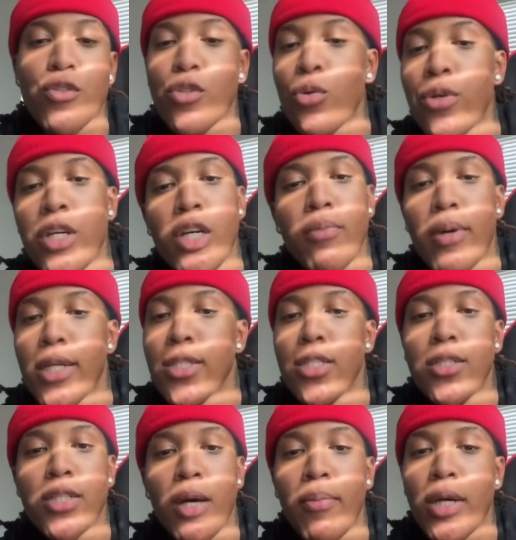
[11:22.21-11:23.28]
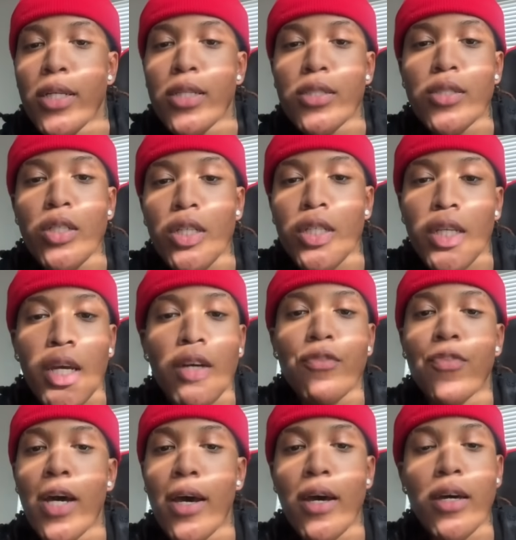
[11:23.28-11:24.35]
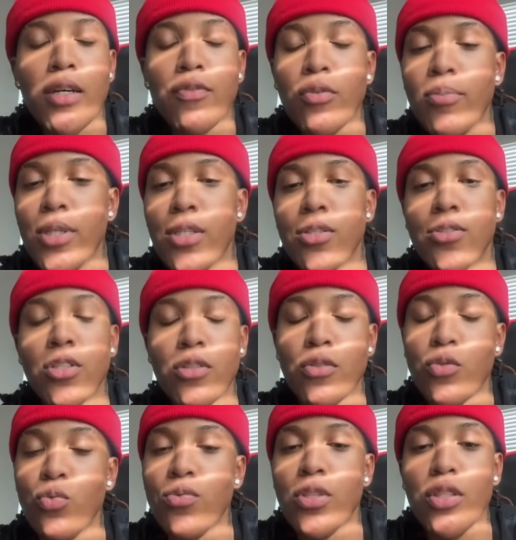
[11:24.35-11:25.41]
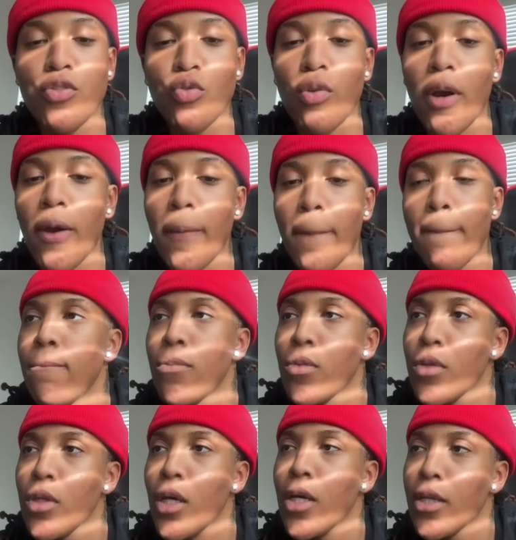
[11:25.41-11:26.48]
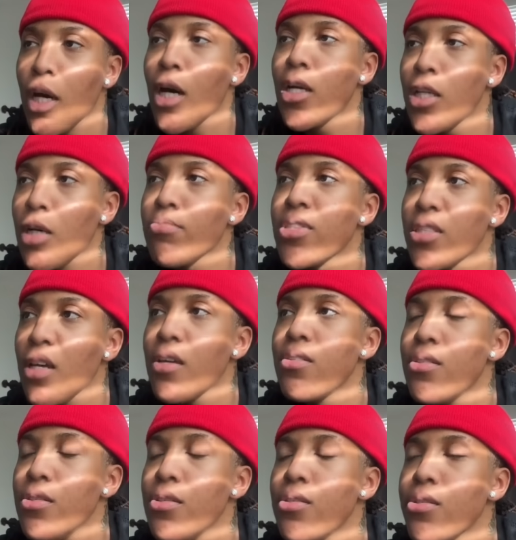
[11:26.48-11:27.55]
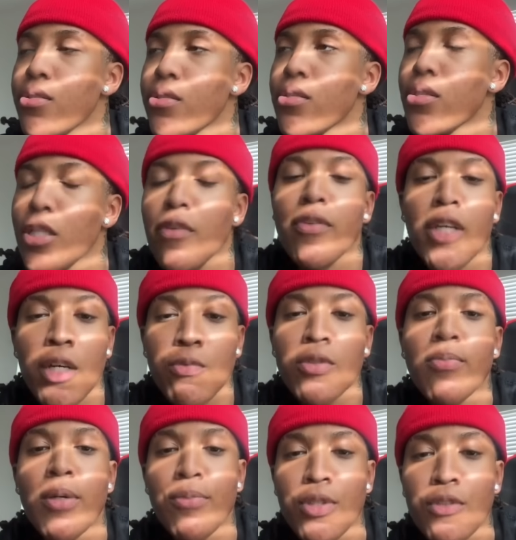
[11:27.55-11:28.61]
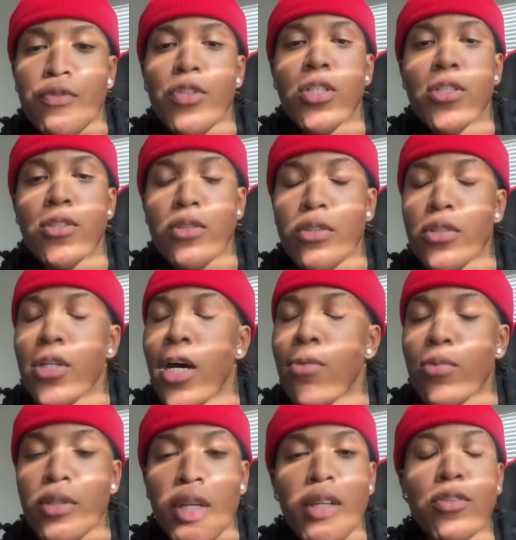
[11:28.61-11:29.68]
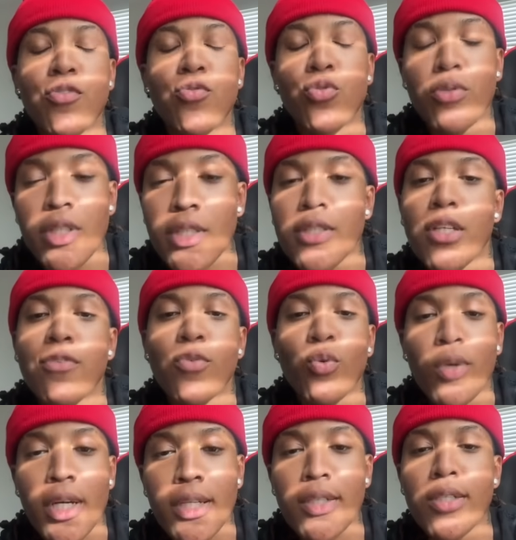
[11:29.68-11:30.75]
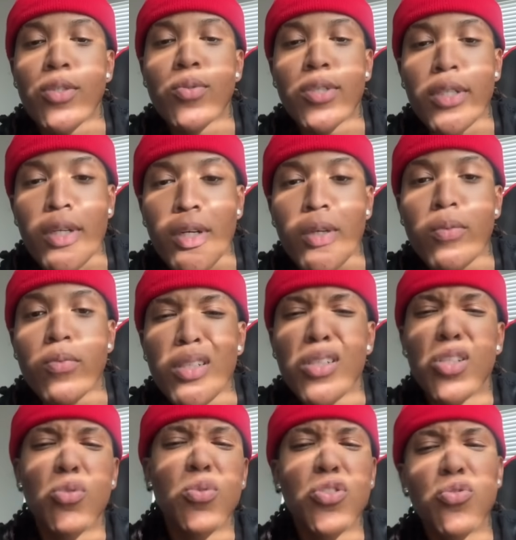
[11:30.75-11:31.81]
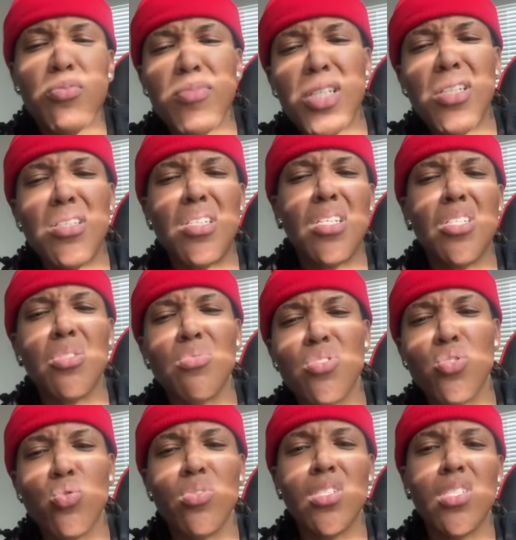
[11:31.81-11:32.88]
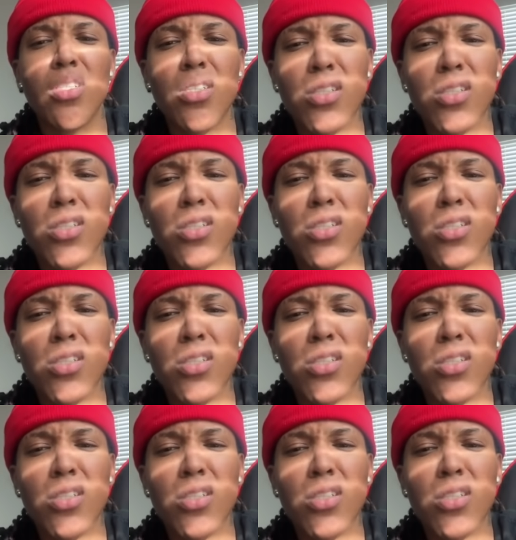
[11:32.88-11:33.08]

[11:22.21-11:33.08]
So everybody keep talking about that stud that got fired for being a substitute teacher, right? And all I'ma say is, if that was my motherfucking sister, I would knock the dreads off your goddamn scalp. Cause what you mean, damn shorty?